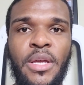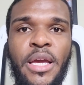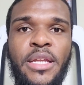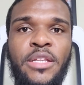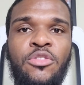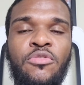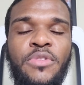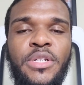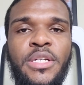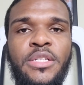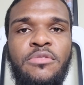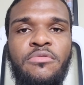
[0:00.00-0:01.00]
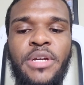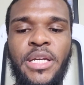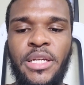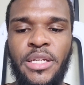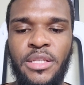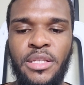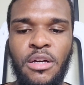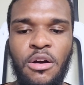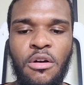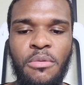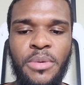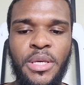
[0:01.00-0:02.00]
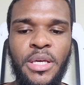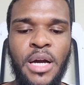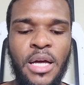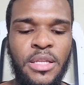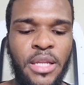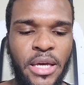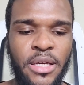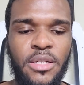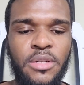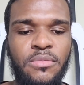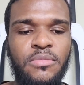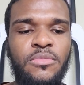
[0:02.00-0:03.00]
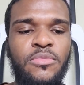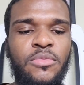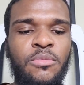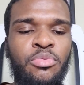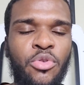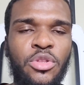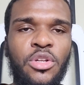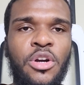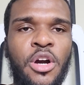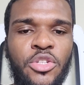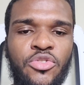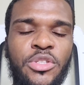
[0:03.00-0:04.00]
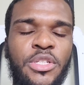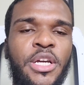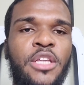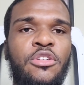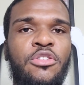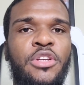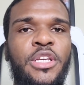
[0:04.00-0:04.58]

And during his reign, he kind of like brought the country together.